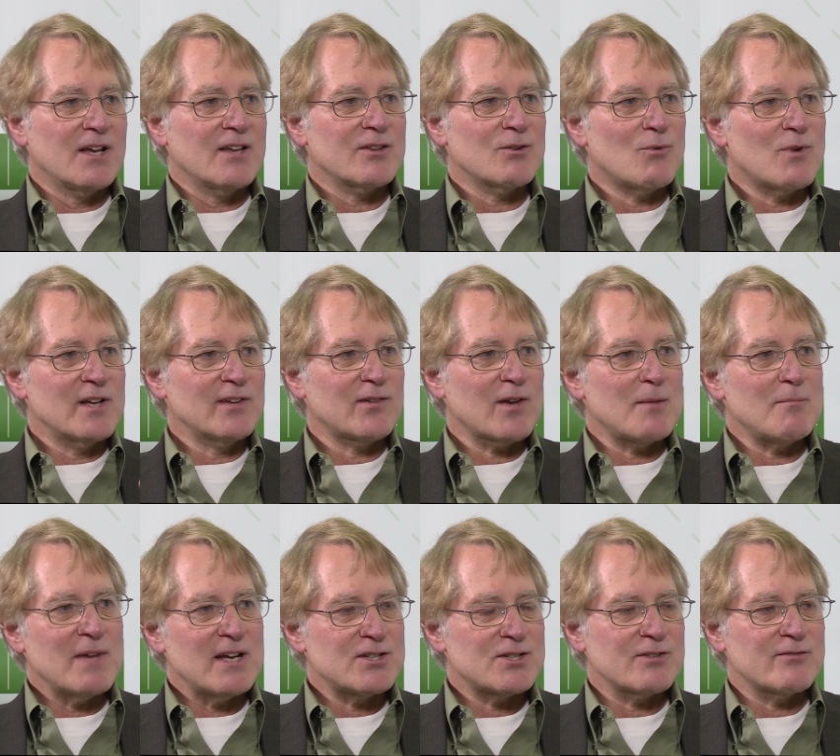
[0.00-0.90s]
The ones I
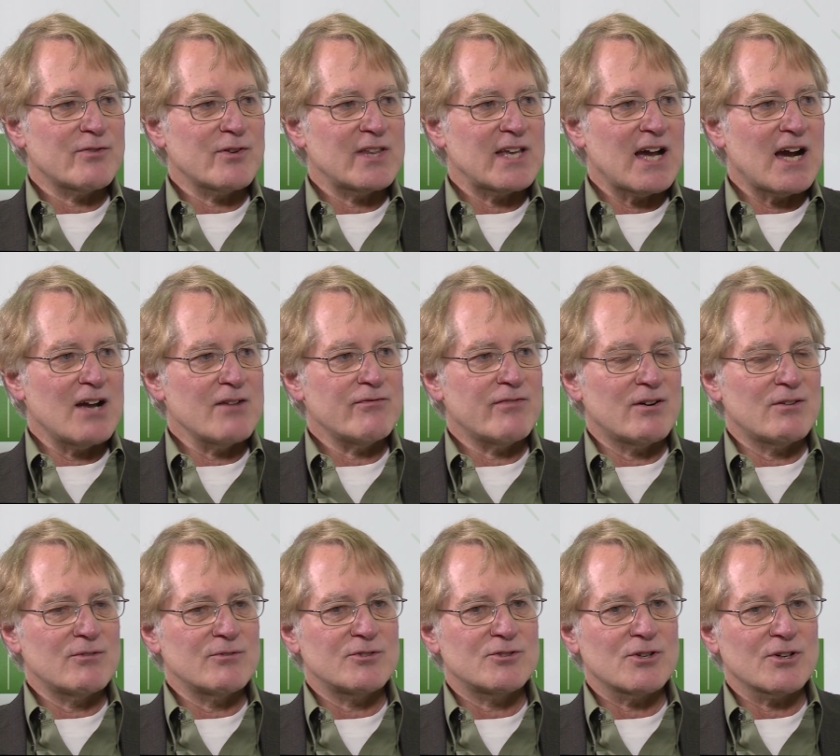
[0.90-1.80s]
mentioned for the
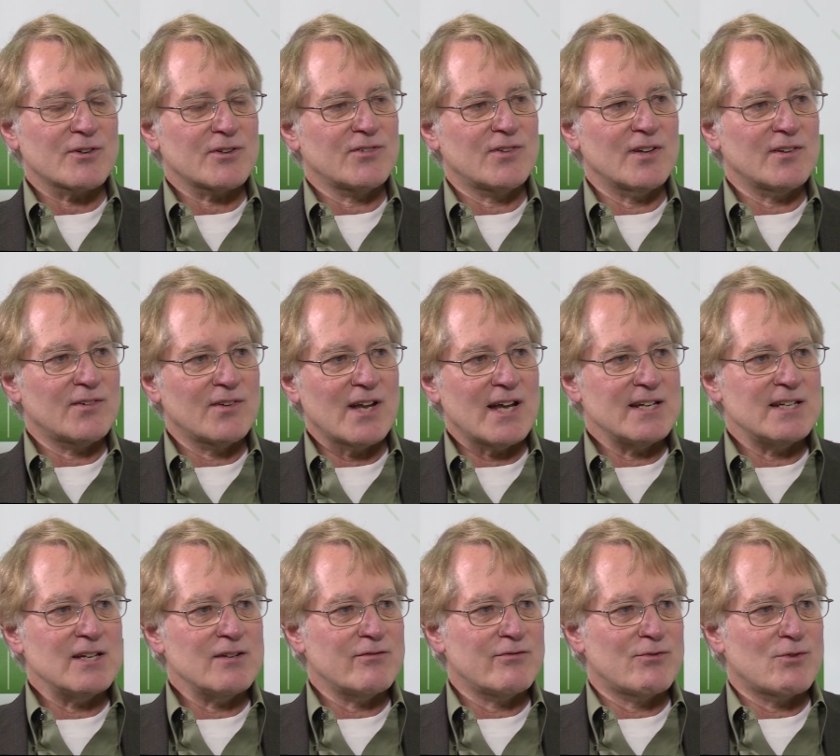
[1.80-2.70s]
iPhone took since
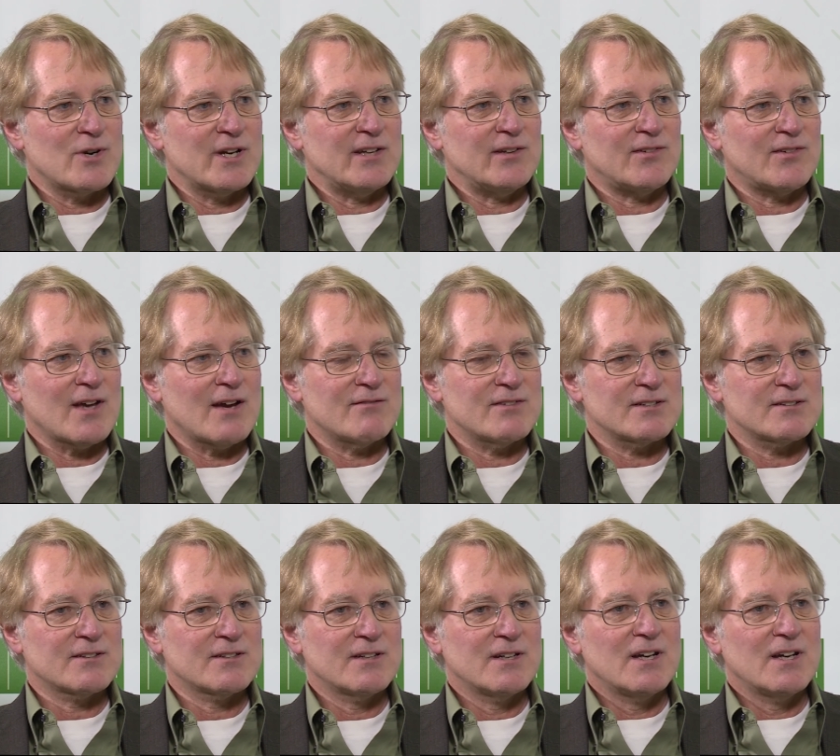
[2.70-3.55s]
1947.